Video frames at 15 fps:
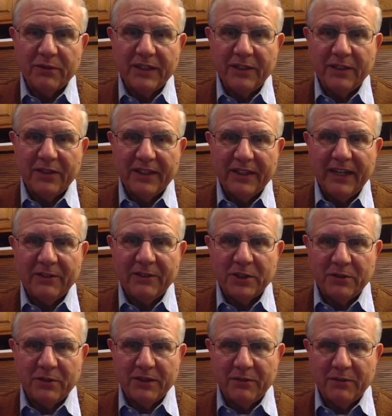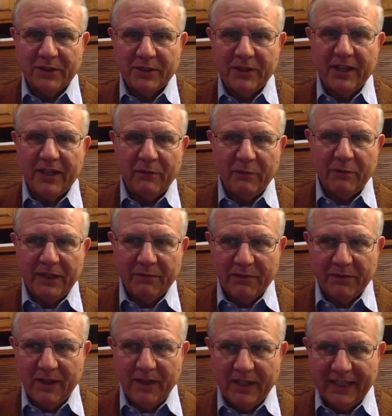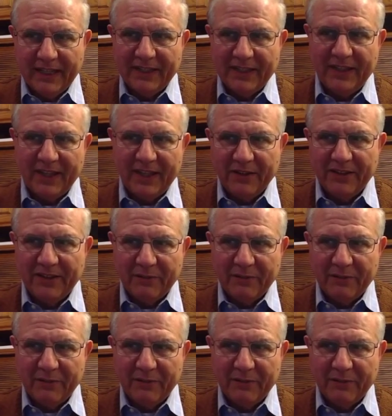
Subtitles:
The doctors were talking when we all got together.